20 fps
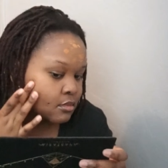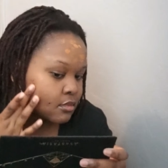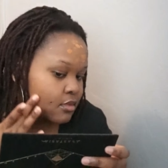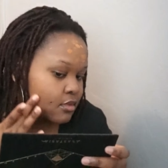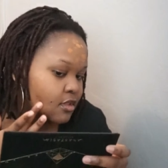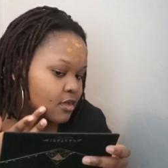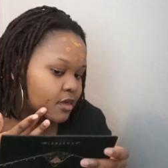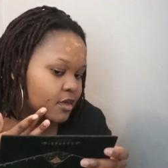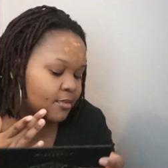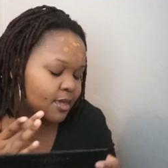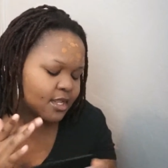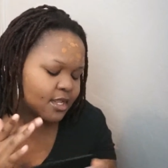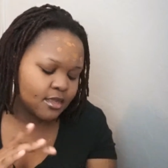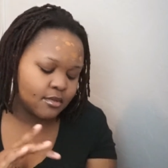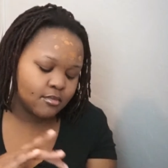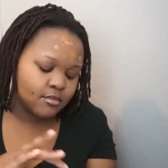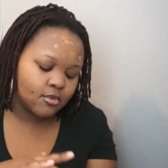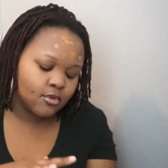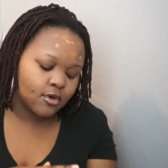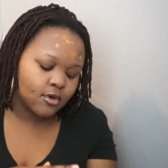I think I might
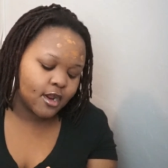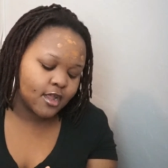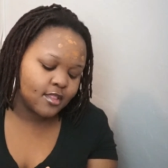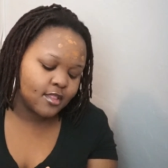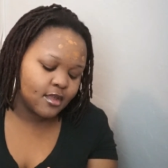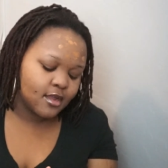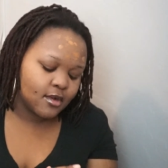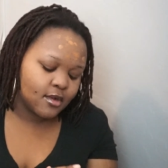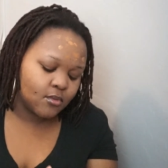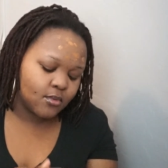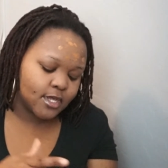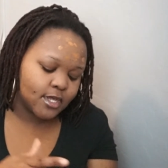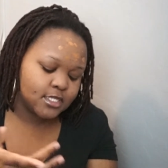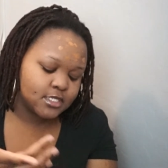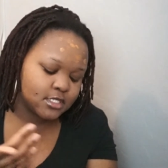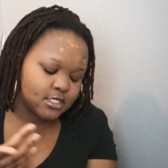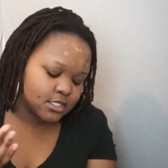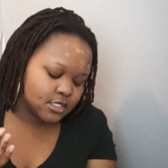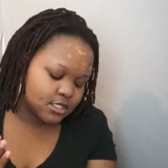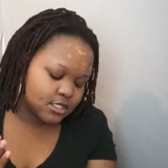need more. I think I
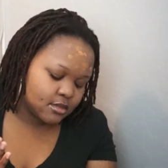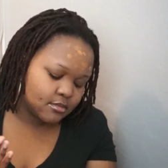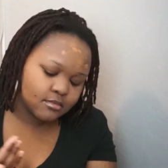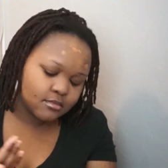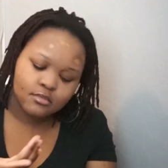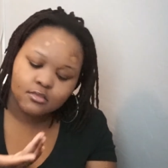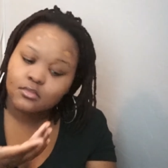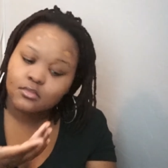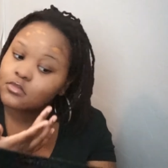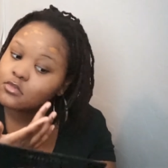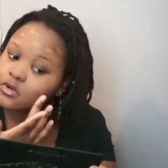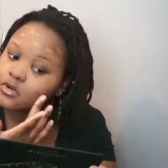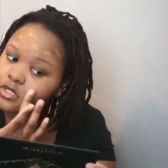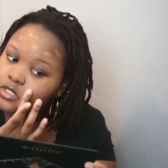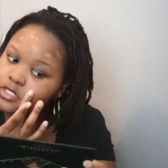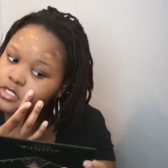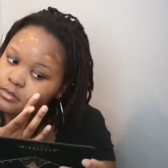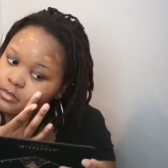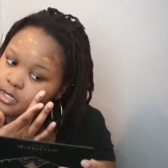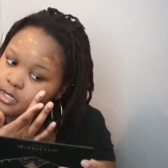wasted some
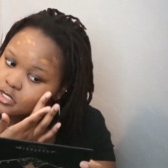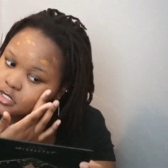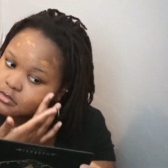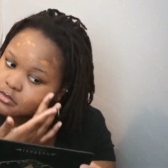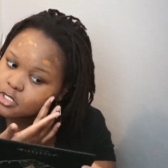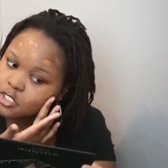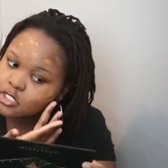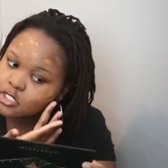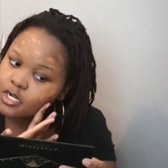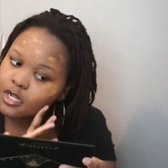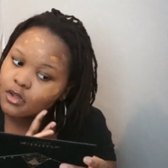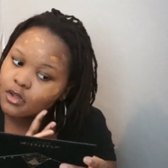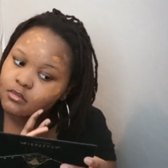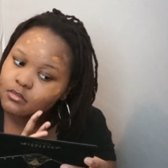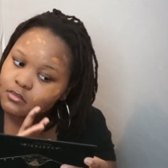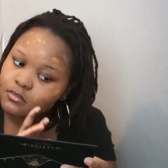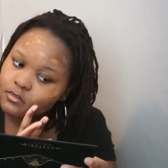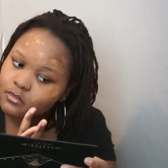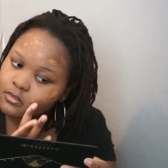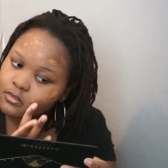or some like smudged
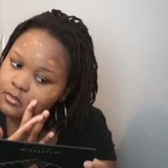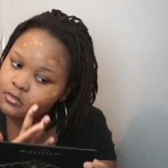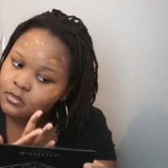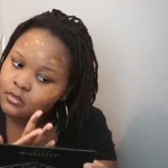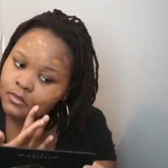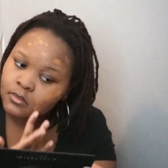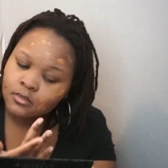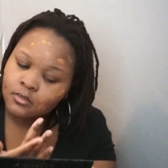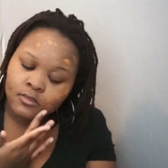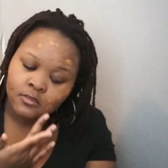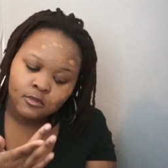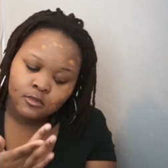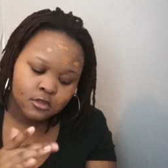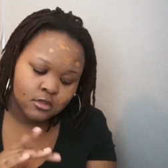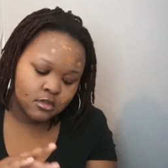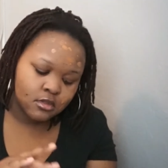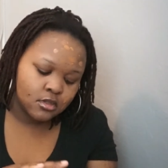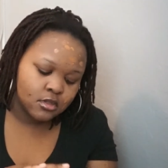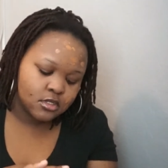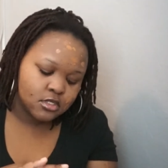out
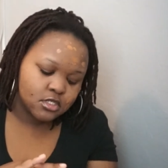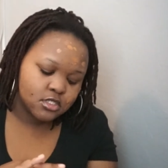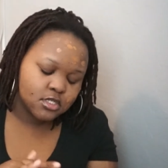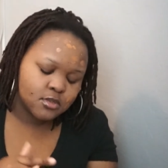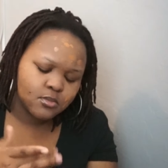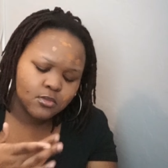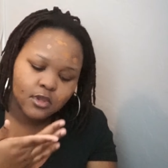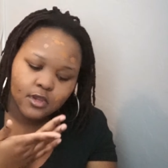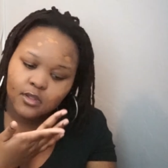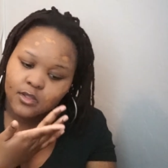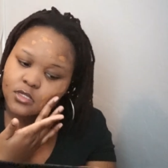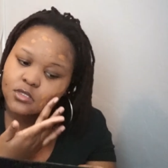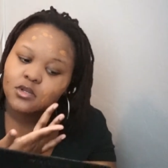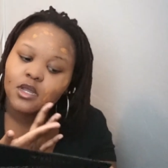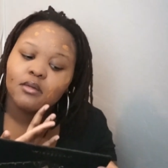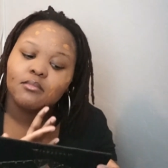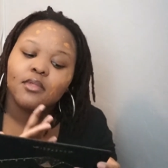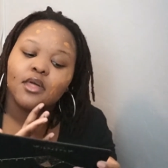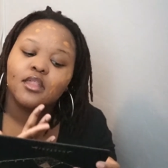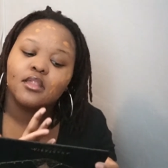somewhere.
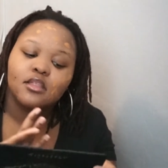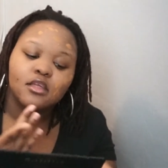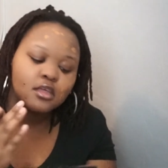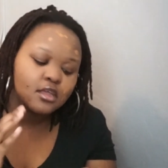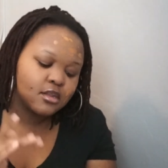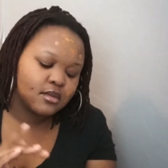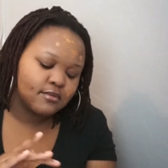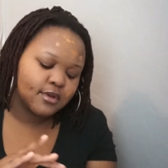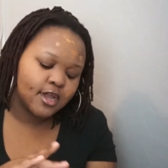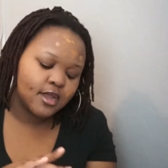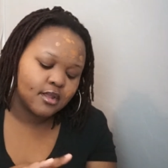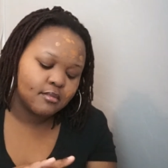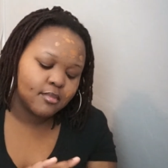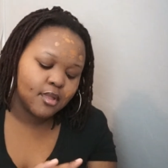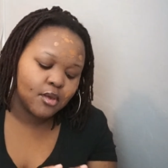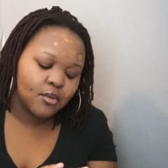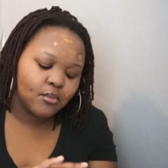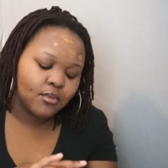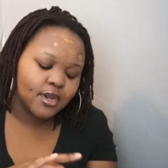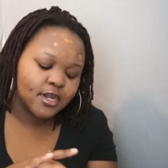So I'm like looking around. I'm
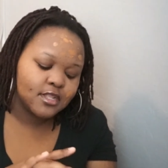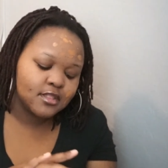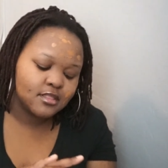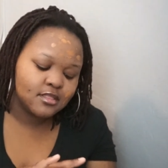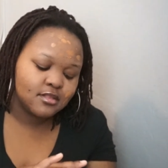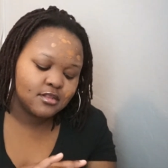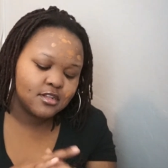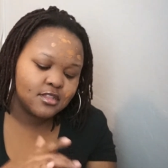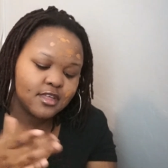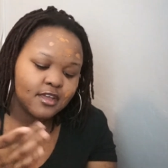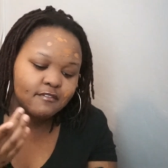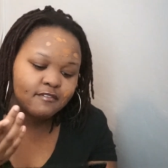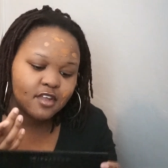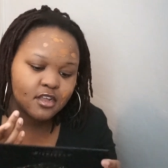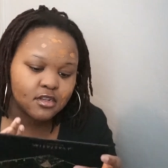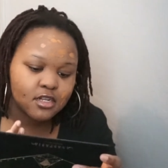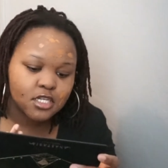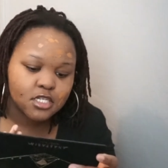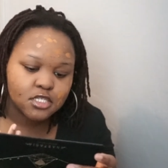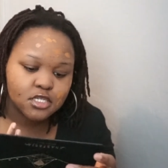like, where did that
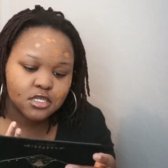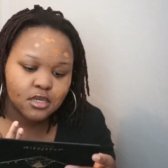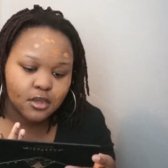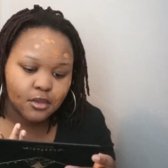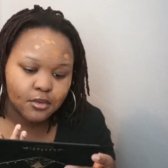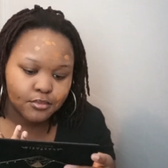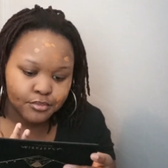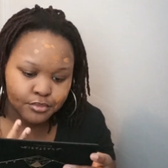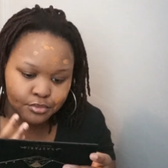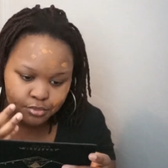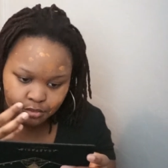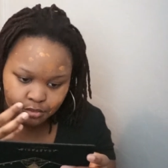foundation go?